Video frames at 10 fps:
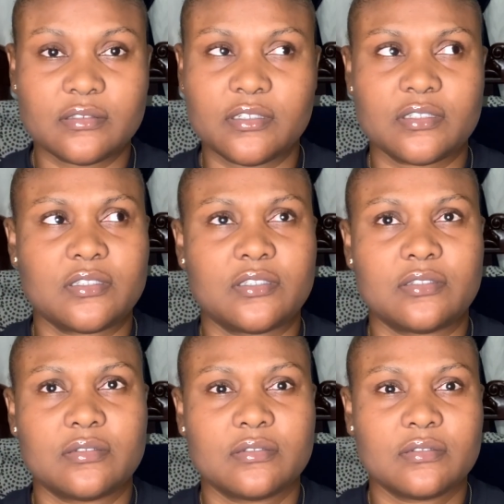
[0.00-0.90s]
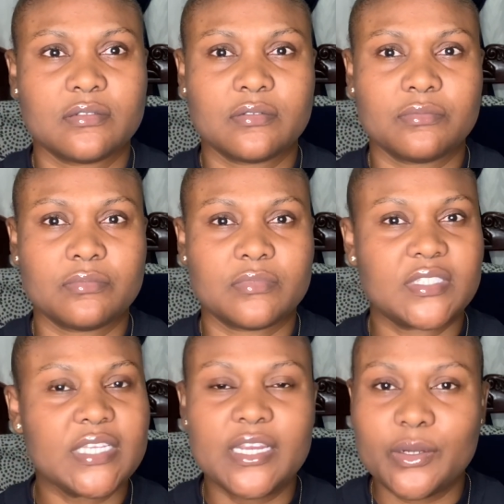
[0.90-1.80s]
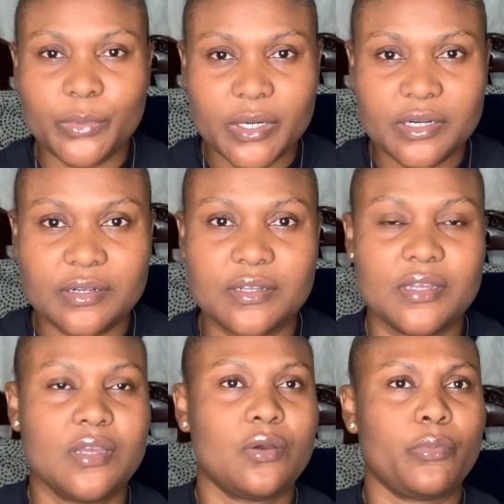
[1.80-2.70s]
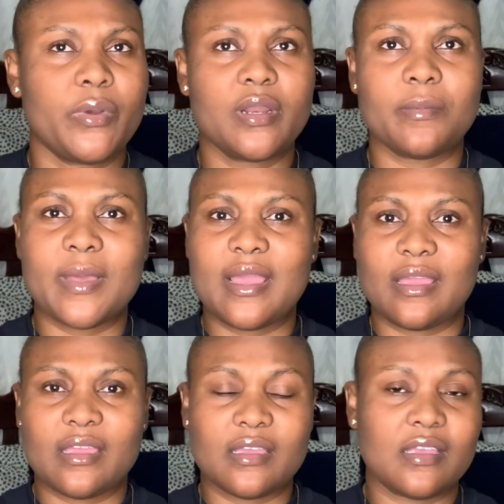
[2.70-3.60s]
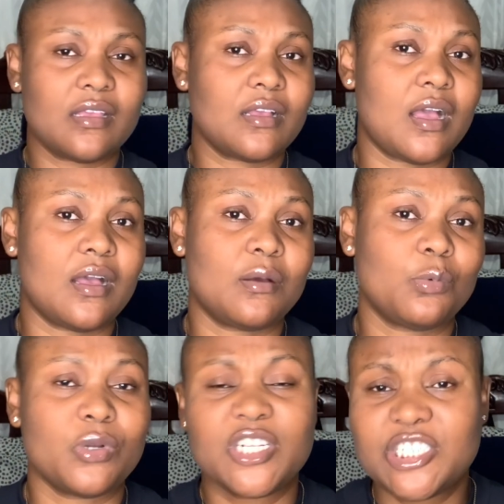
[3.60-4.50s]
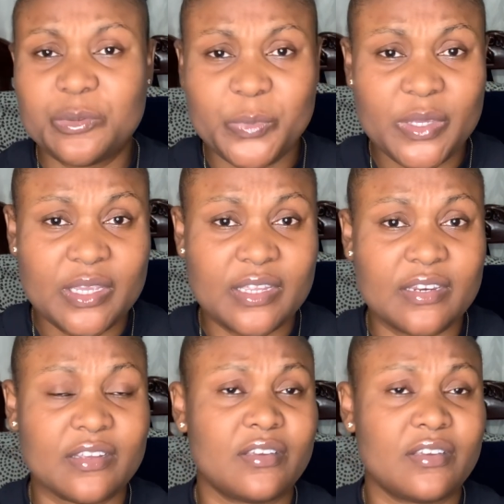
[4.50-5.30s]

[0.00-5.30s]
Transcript: just stay in the word whether by um, worshiping